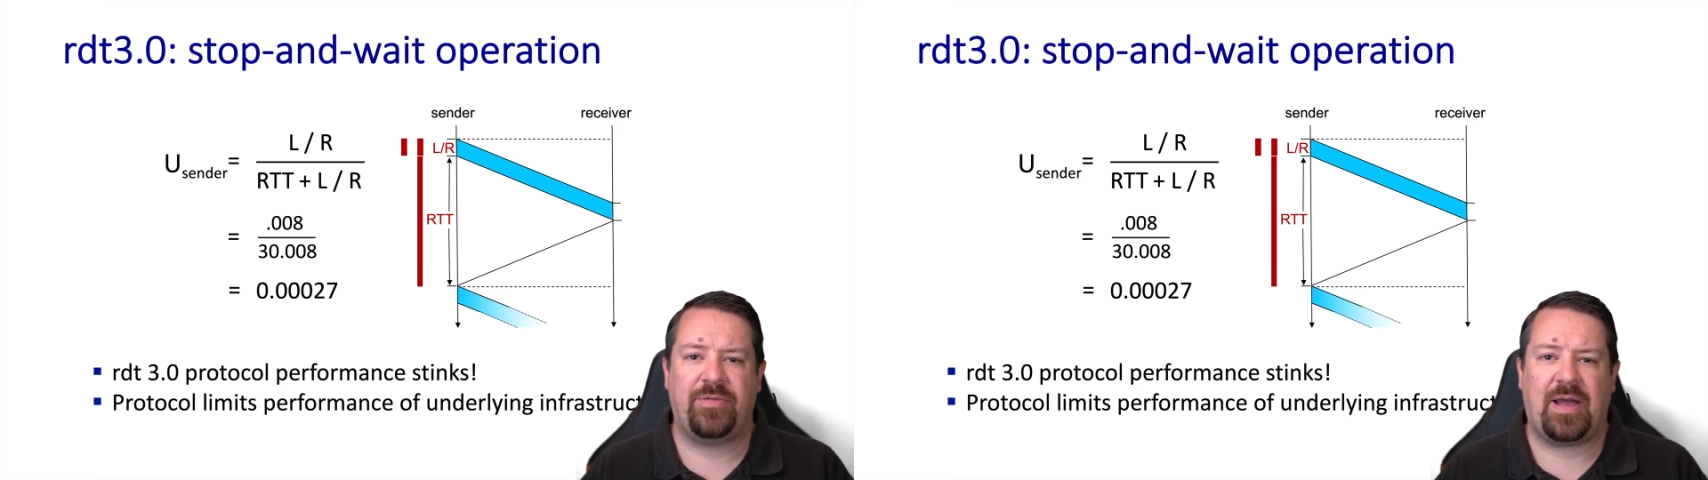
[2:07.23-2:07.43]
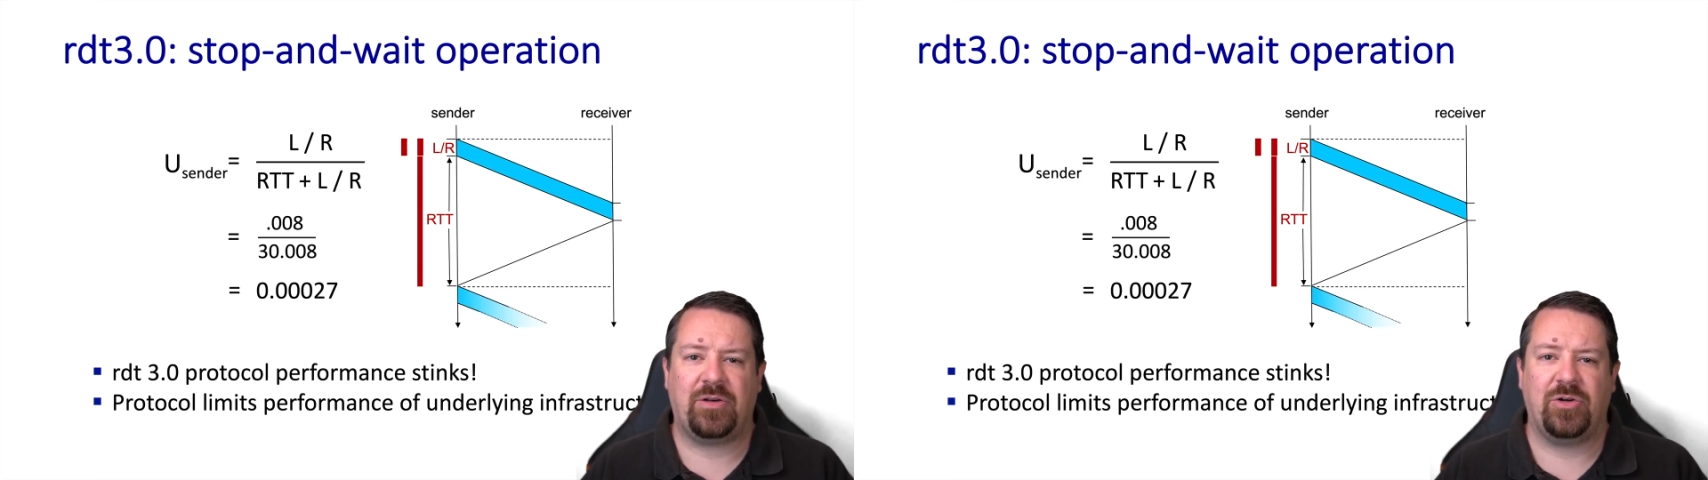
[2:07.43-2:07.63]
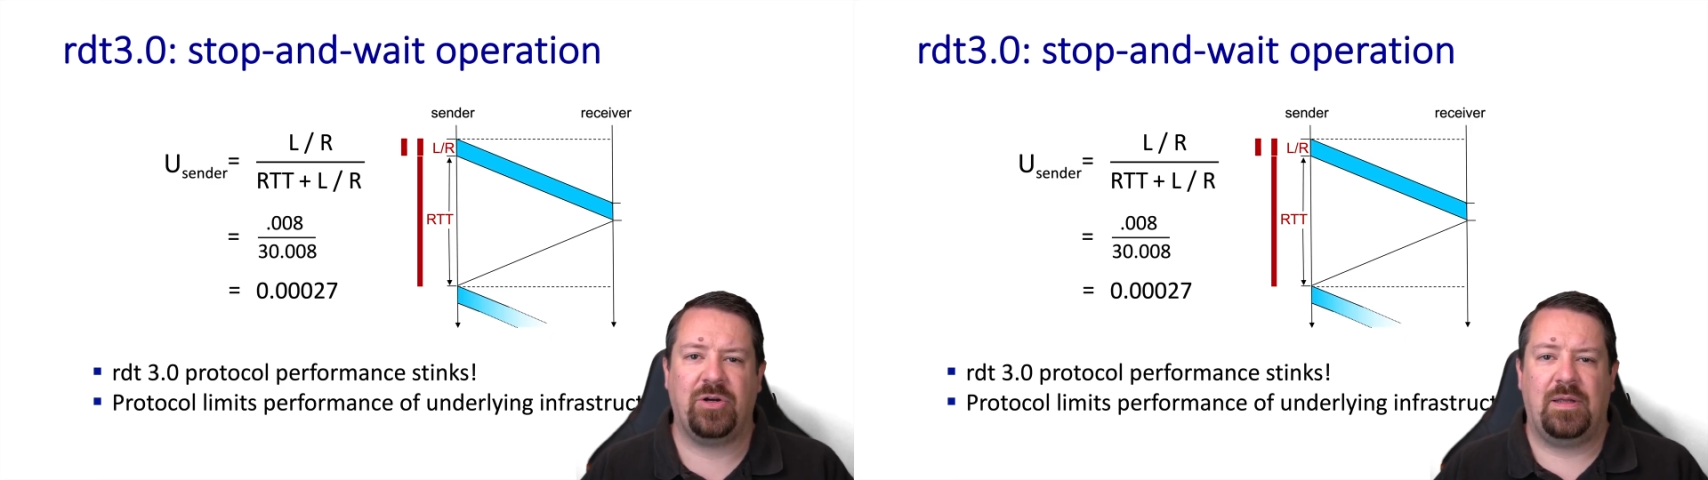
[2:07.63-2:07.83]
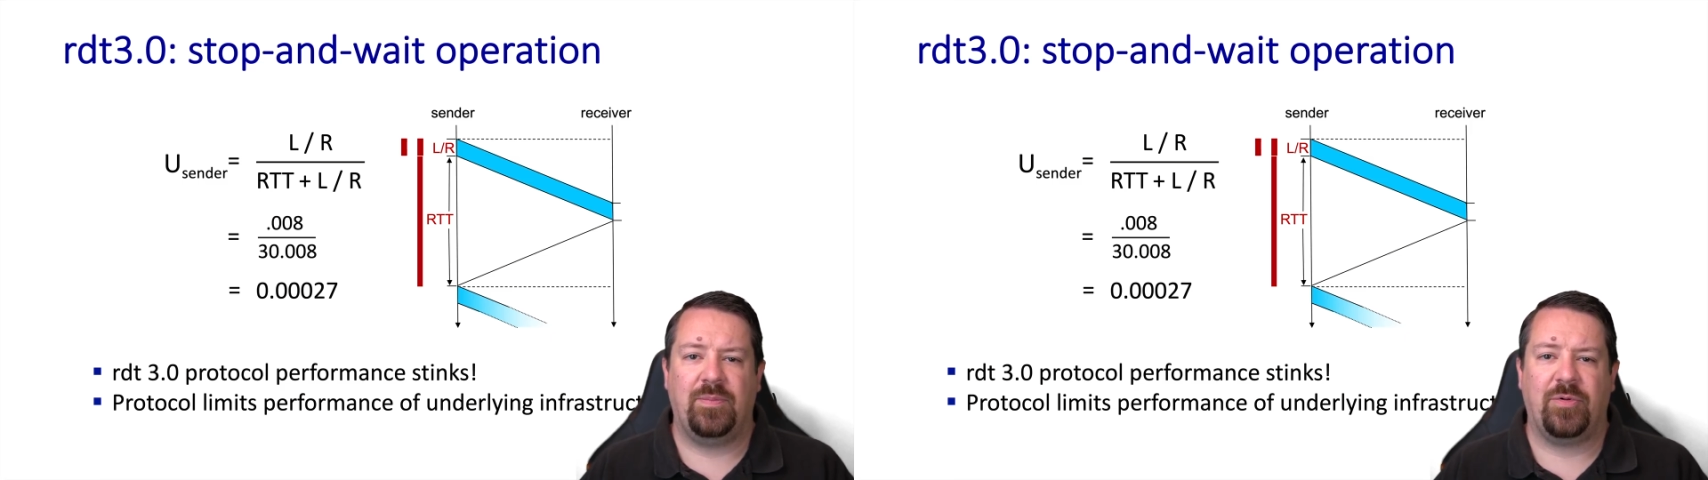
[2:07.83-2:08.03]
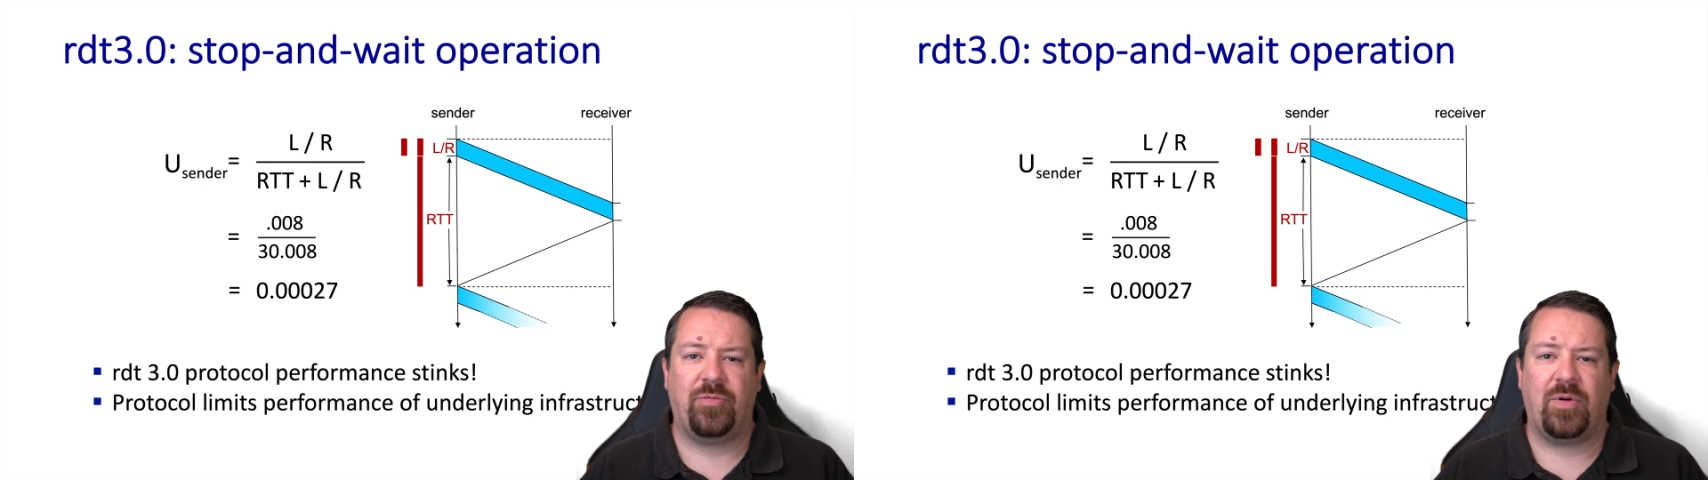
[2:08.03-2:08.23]
factor
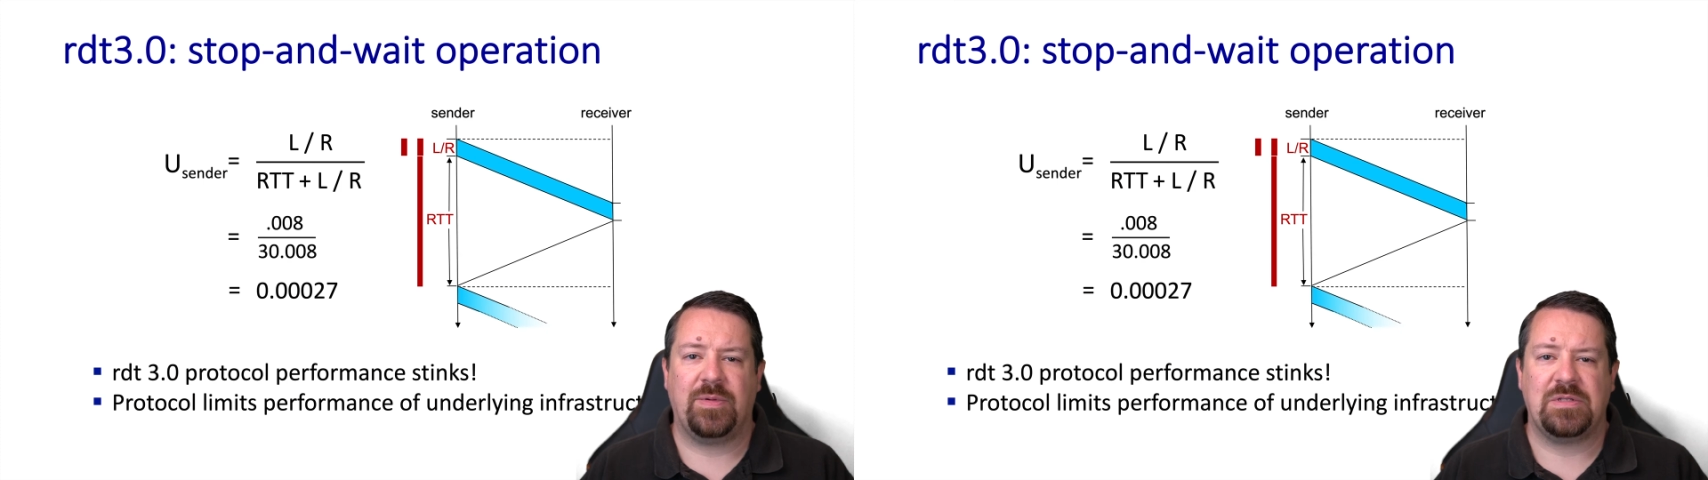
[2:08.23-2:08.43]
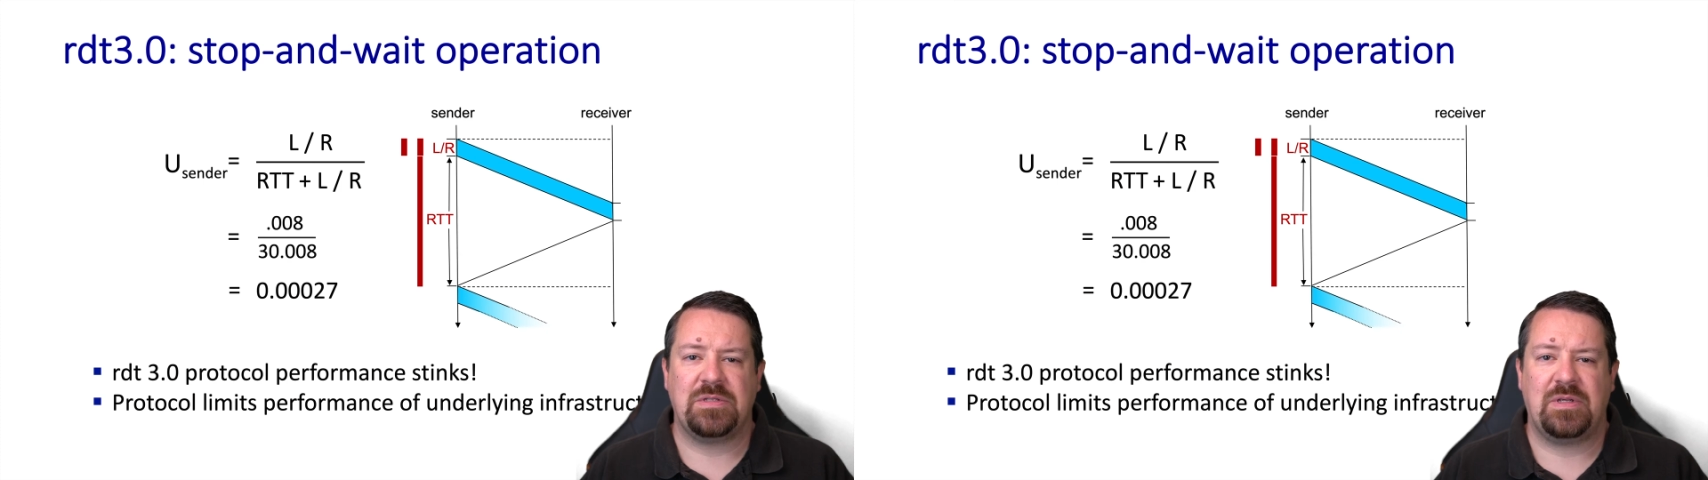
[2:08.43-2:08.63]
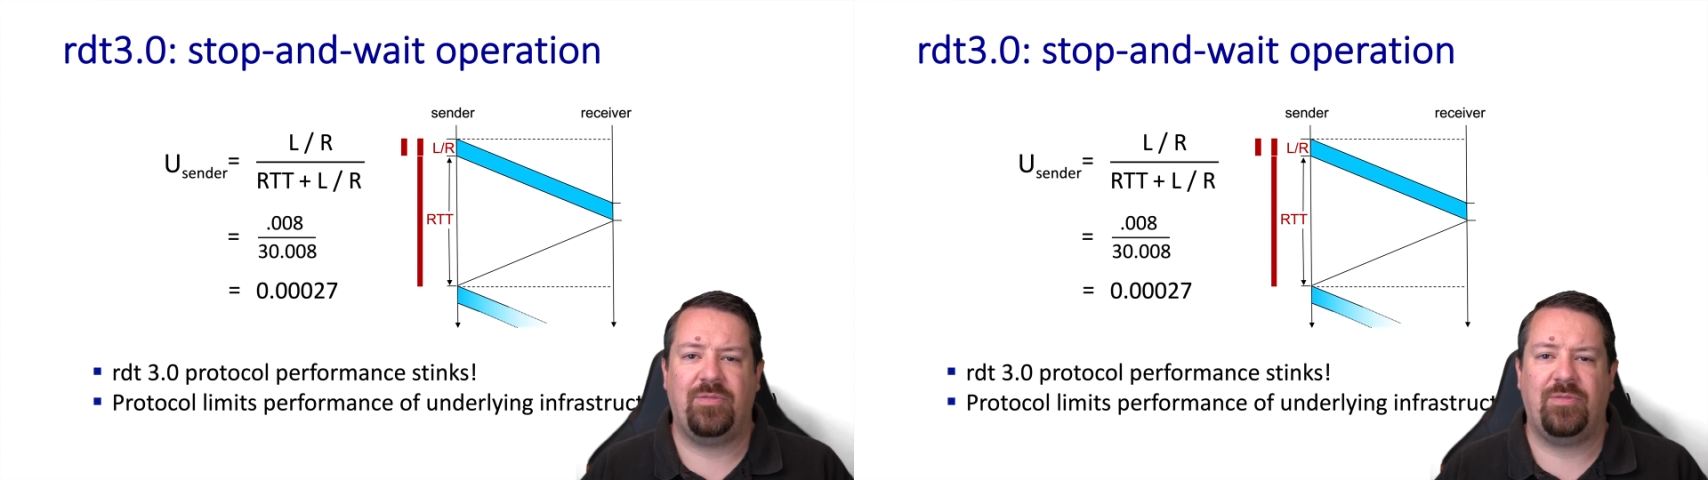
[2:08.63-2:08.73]
in performance,